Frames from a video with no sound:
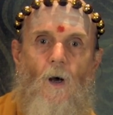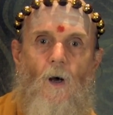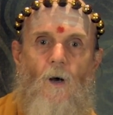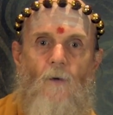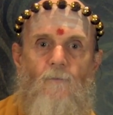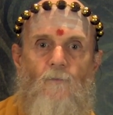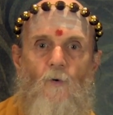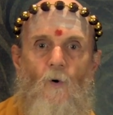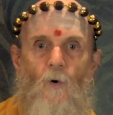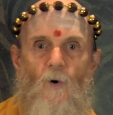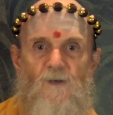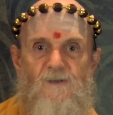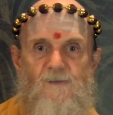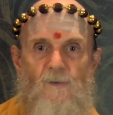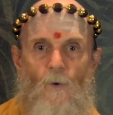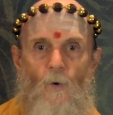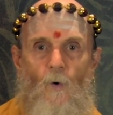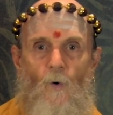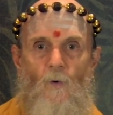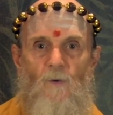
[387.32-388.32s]
Of course,
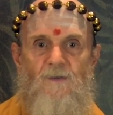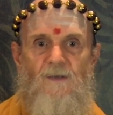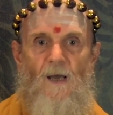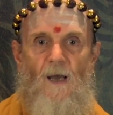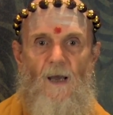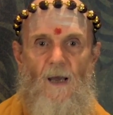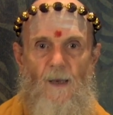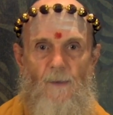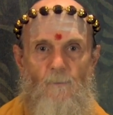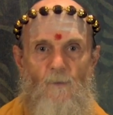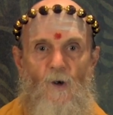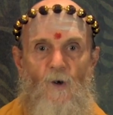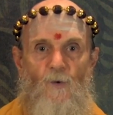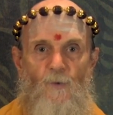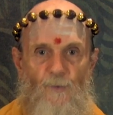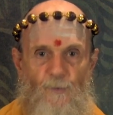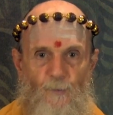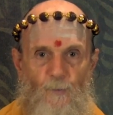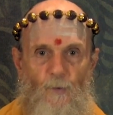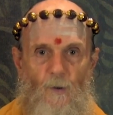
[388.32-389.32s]
the whole time,
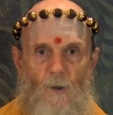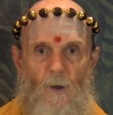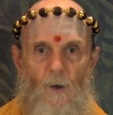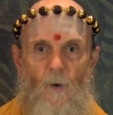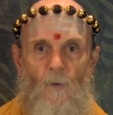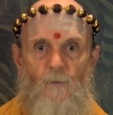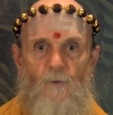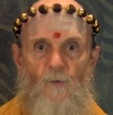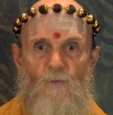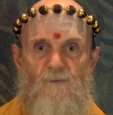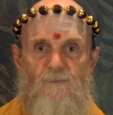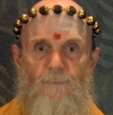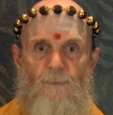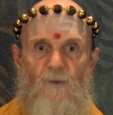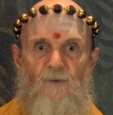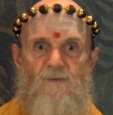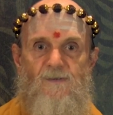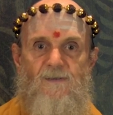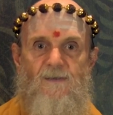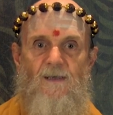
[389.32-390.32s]
through all those
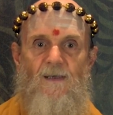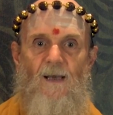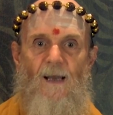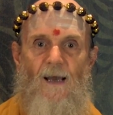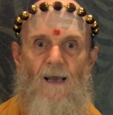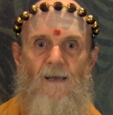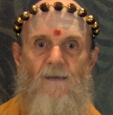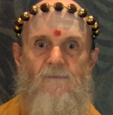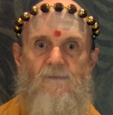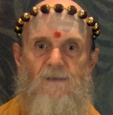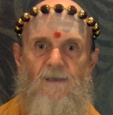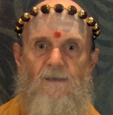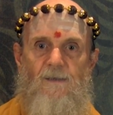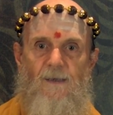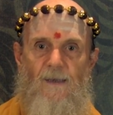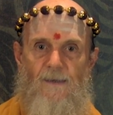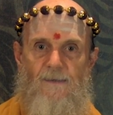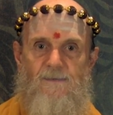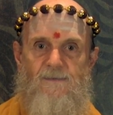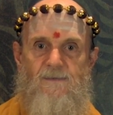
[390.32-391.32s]
births and lives and
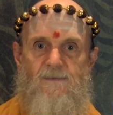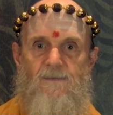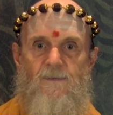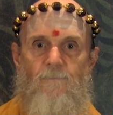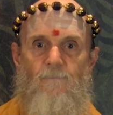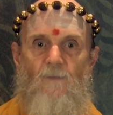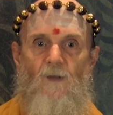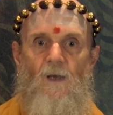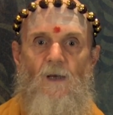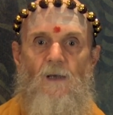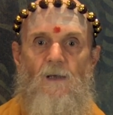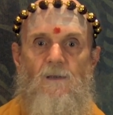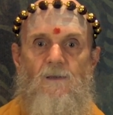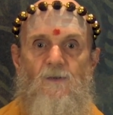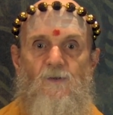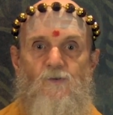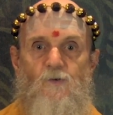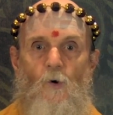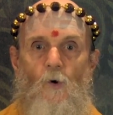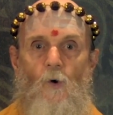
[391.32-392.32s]
deaths,
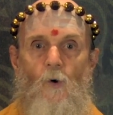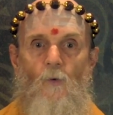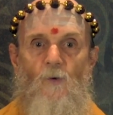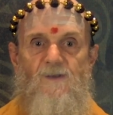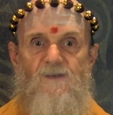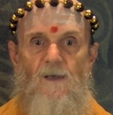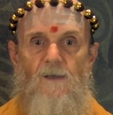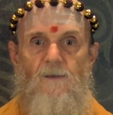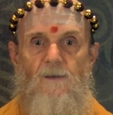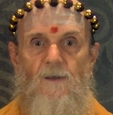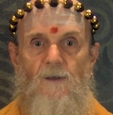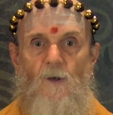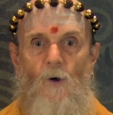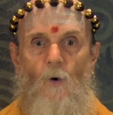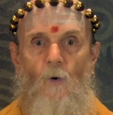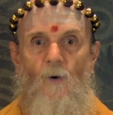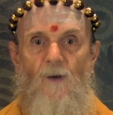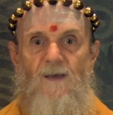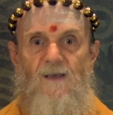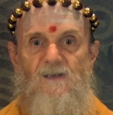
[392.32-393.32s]
the soul was
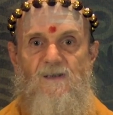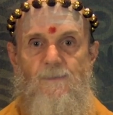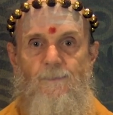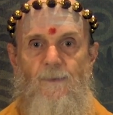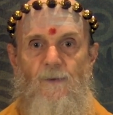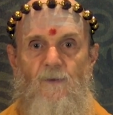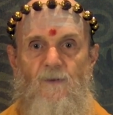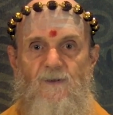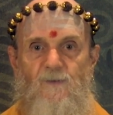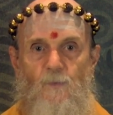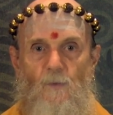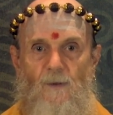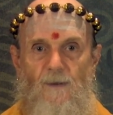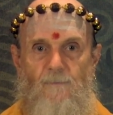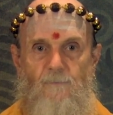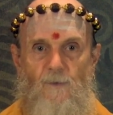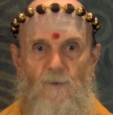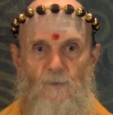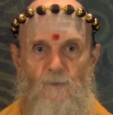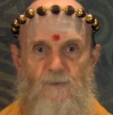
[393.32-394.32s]
undergoing a spiritual
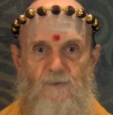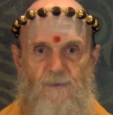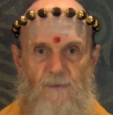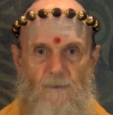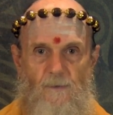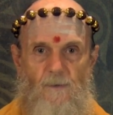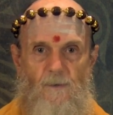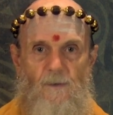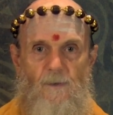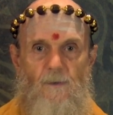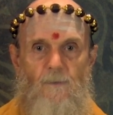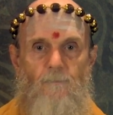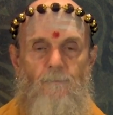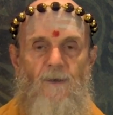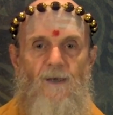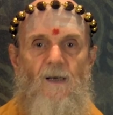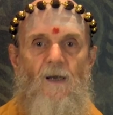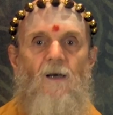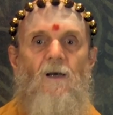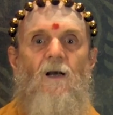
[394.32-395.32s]
evolution,
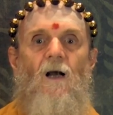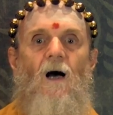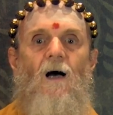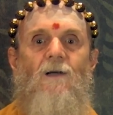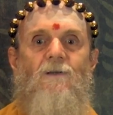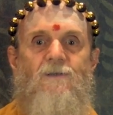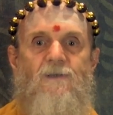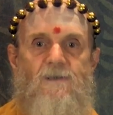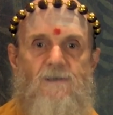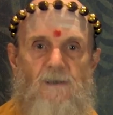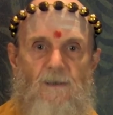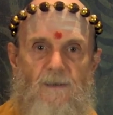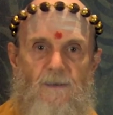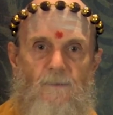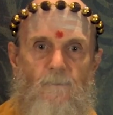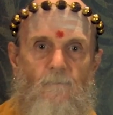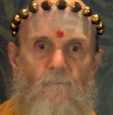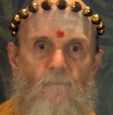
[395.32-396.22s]
but unconsciously.